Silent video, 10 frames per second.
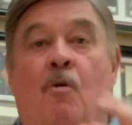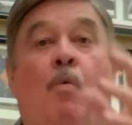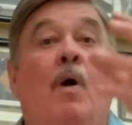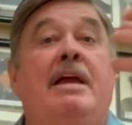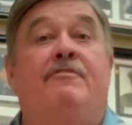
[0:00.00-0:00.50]

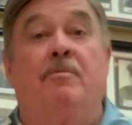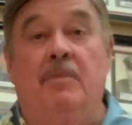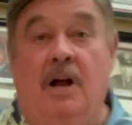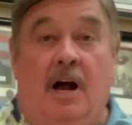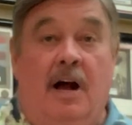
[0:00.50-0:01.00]
away
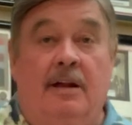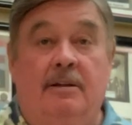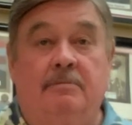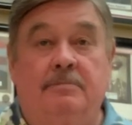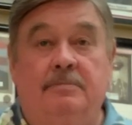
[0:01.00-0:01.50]
from God
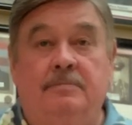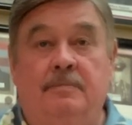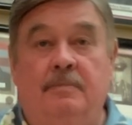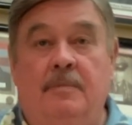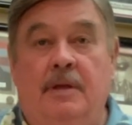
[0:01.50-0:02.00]

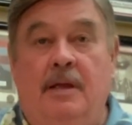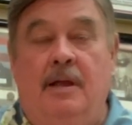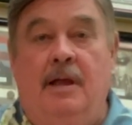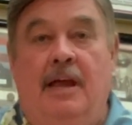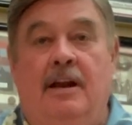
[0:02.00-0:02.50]

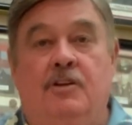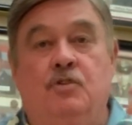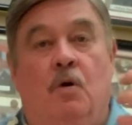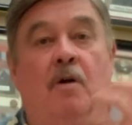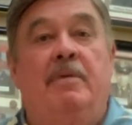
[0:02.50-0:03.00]
in a
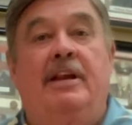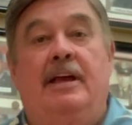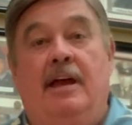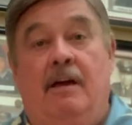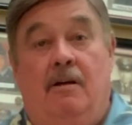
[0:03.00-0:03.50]

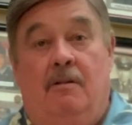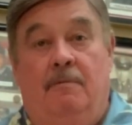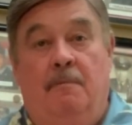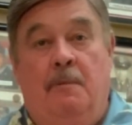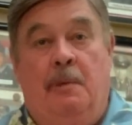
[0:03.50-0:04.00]
tormenting hell.
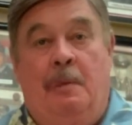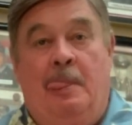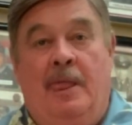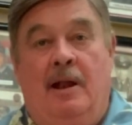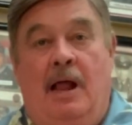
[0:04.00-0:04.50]

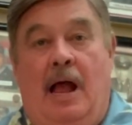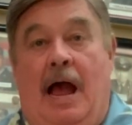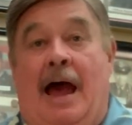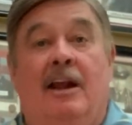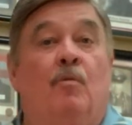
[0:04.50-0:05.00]

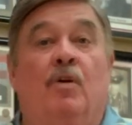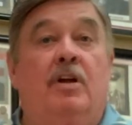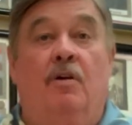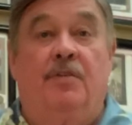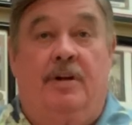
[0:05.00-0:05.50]
I don't
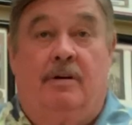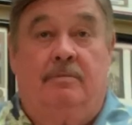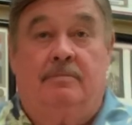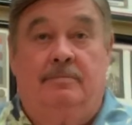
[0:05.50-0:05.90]
want to go there.